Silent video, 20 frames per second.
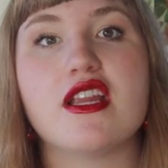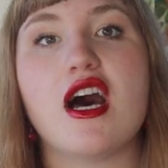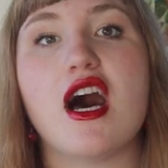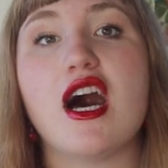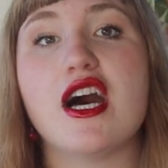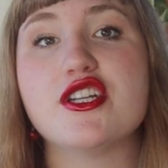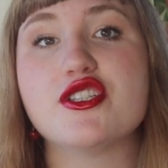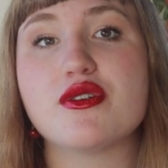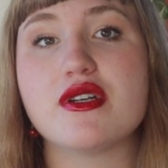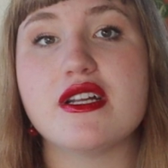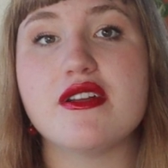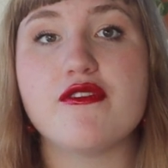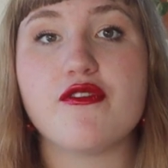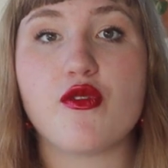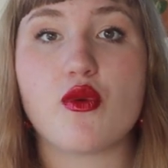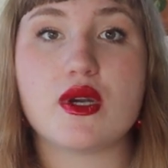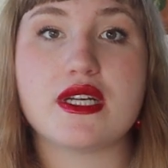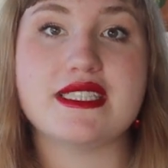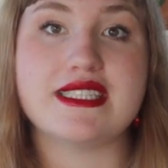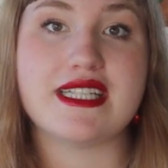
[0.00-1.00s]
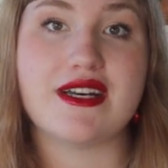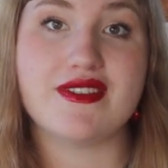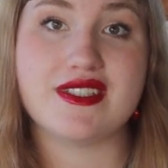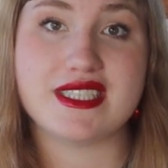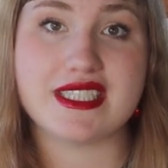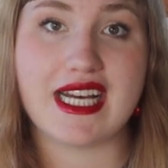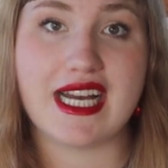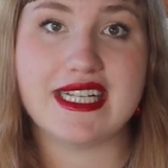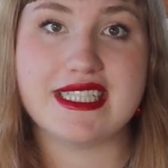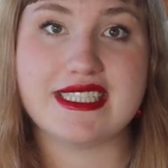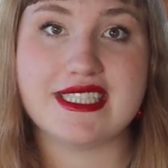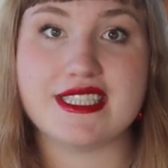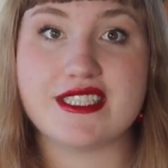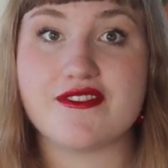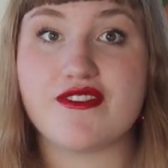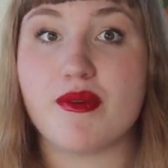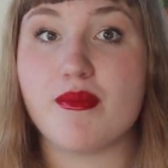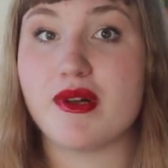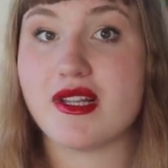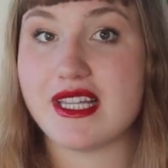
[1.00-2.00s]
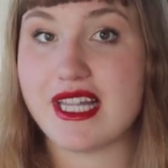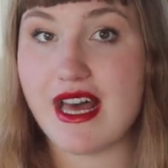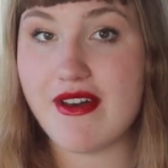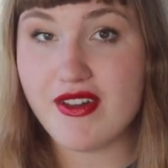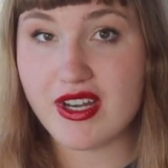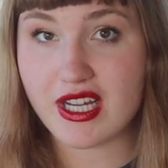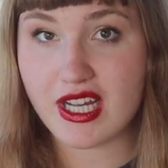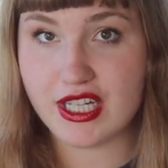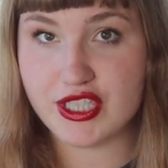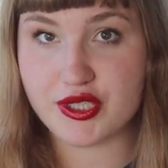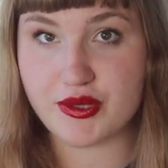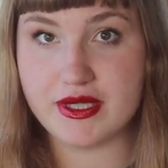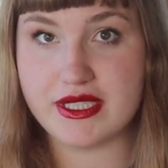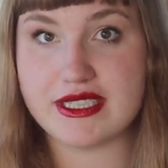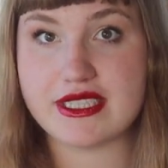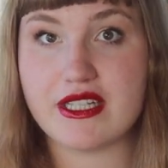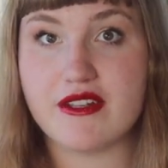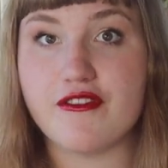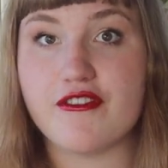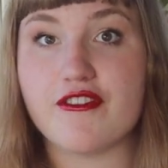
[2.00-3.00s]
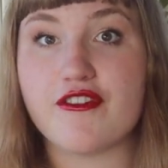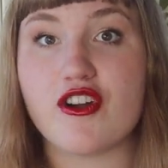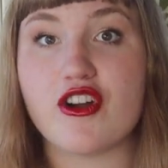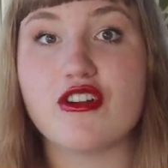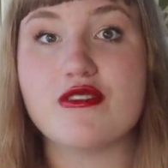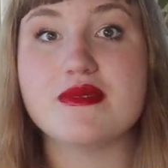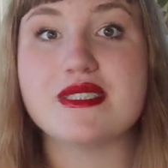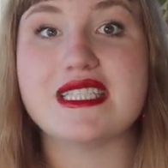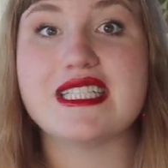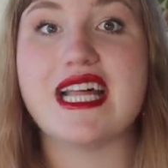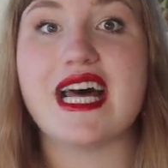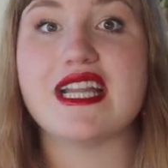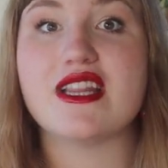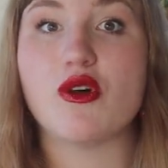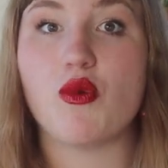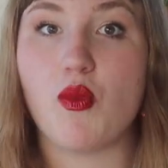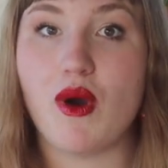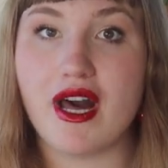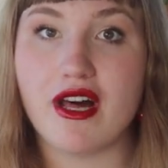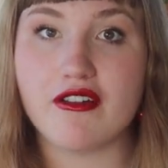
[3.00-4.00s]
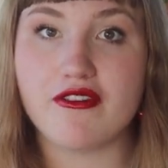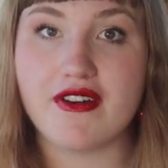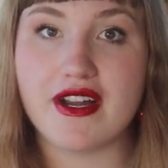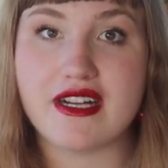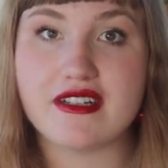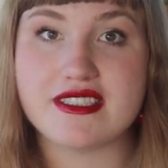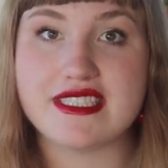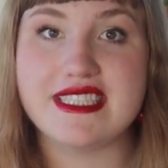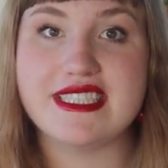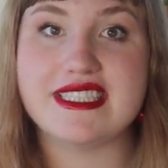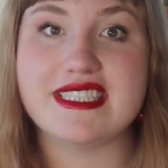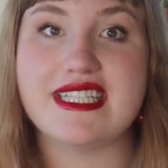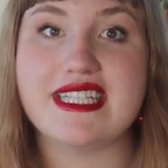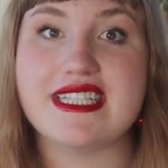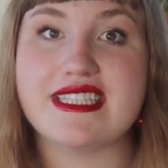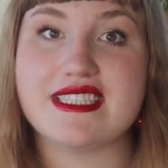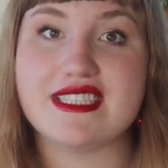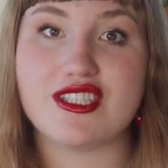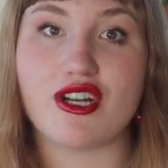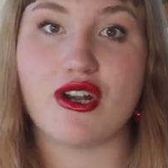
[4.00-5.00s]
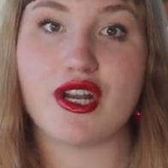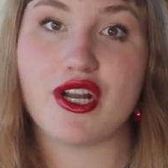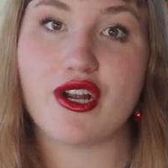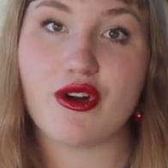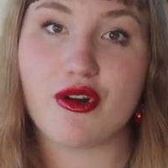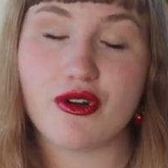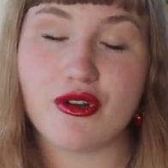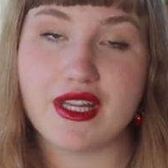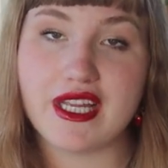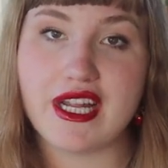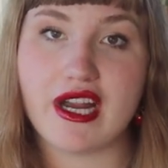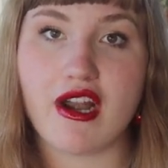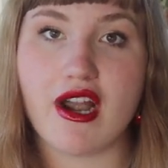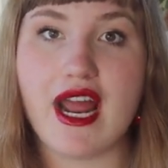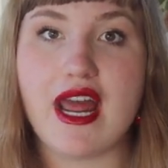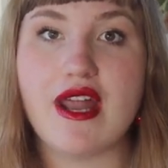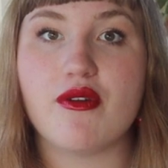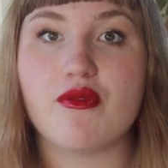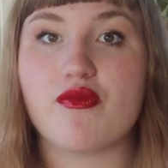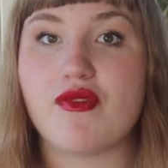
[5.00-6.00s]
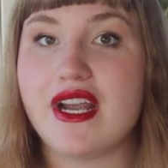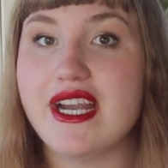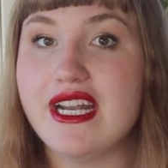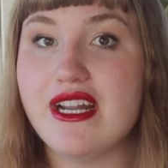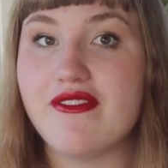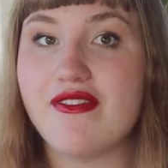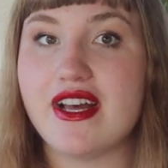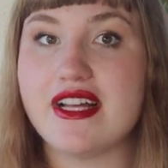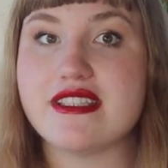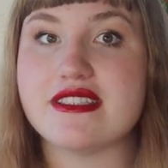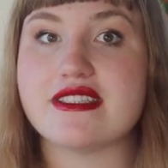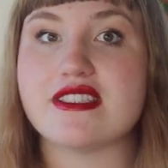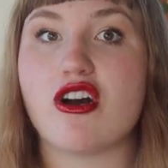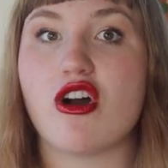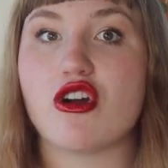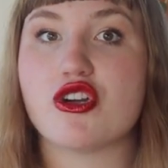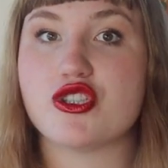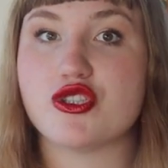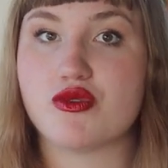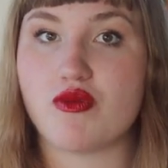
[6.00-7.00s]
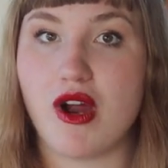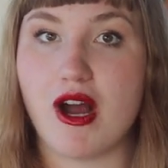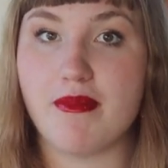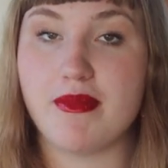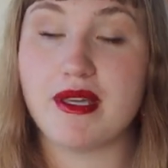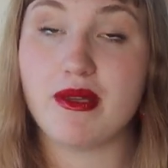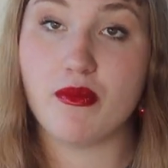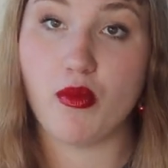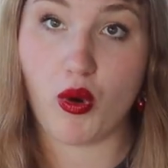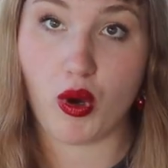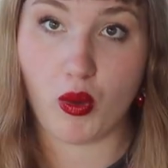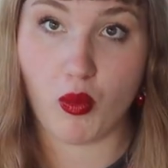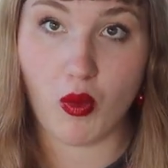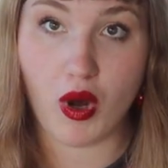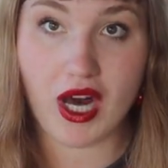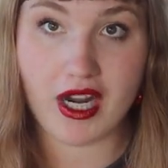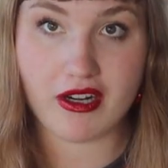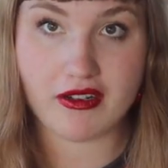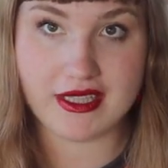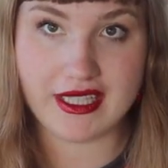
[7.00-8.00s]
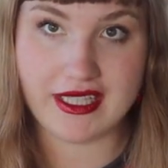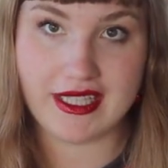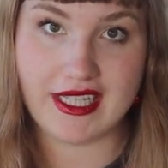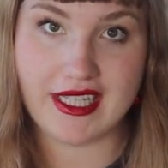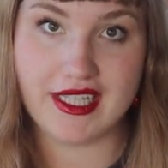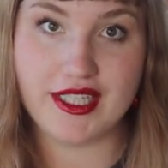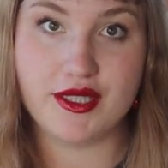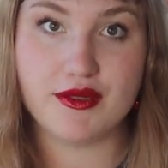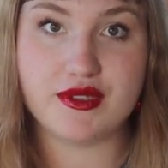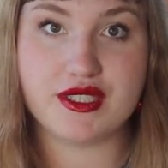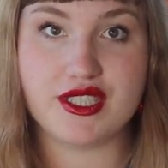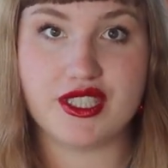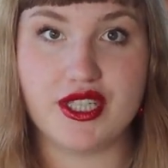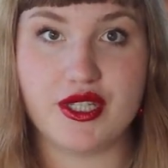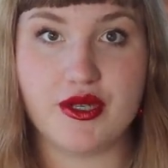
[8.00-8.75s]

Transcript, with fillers: The one hundred forty-seven scientists from eleven countries confirmed that the wildfire season is starting earlier and rain events are dropping more water than they used